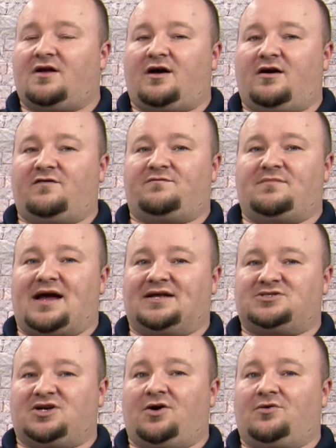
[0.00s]
of Matt
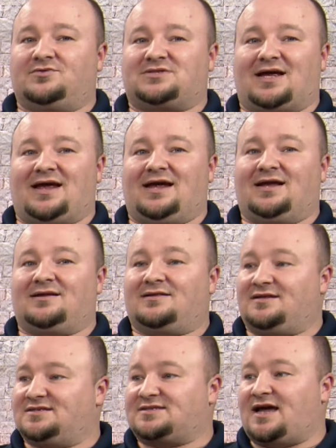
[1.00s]
Jones, and
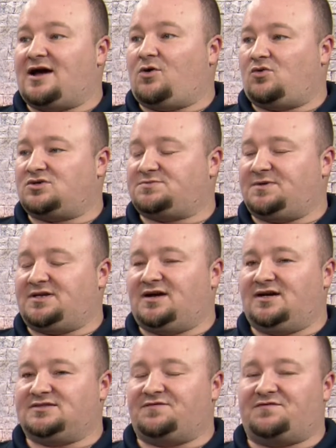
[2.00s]
this guy Hornsby
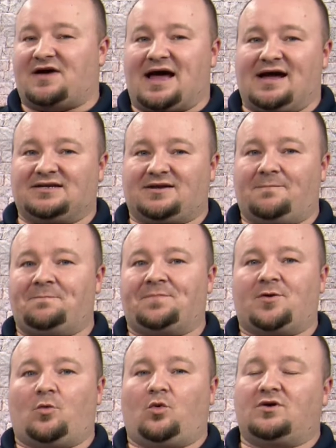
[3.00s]
does. In fact,
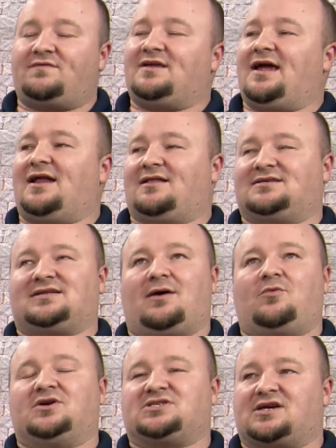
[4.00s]
one of the analysts, I
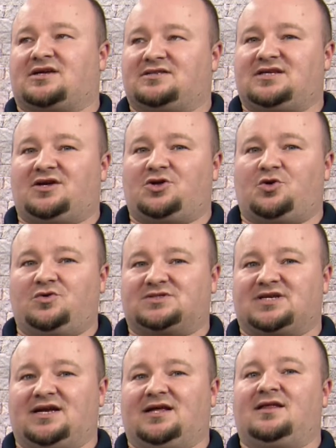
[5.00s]
wish I could tell you who
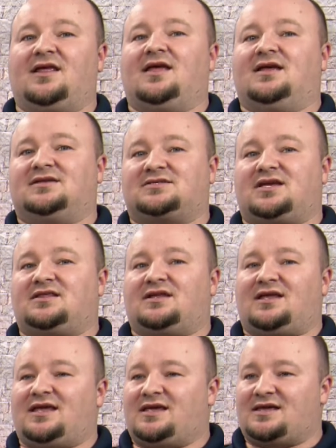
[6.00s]
said it, said that
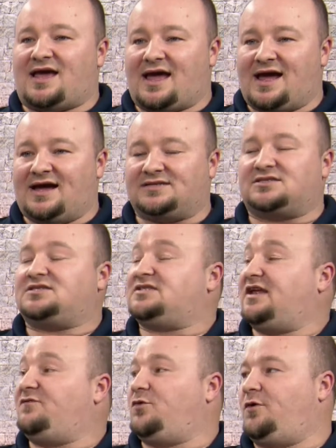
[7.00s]
he has,
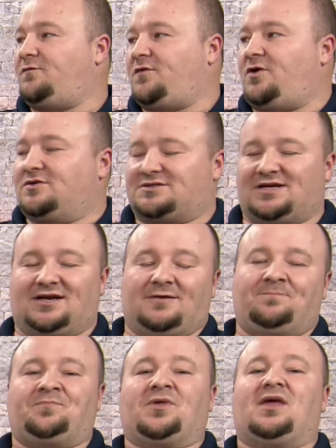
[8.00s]
Steve Wiltfong said
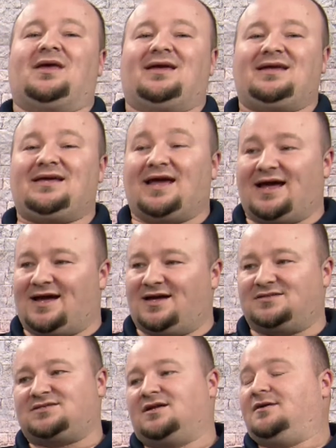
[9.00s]
it, he
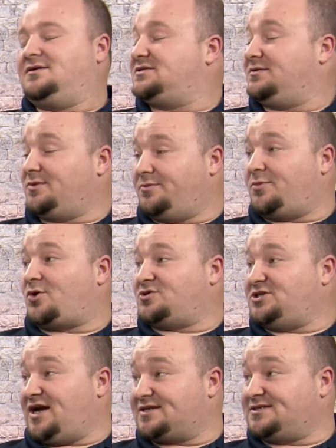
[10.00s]
has some Lamar
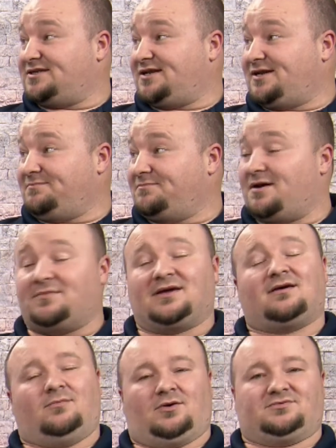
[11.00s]
Jackson in him. I mean,
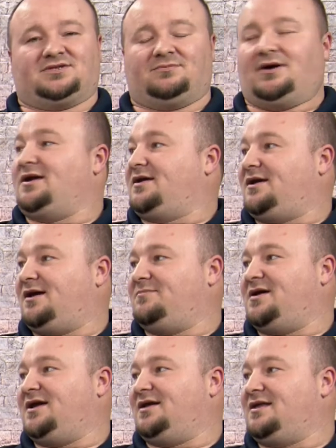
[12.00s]
come on, somebody. I
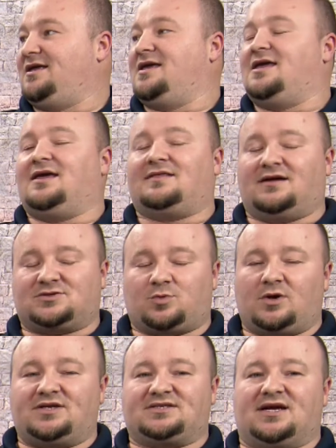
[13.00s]
mean, that's
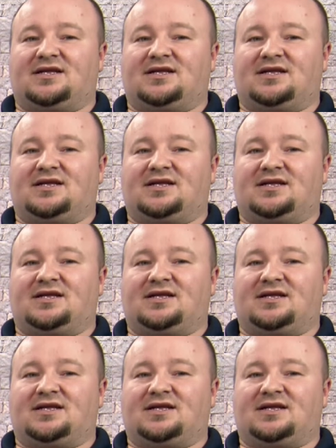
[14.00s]
what he said.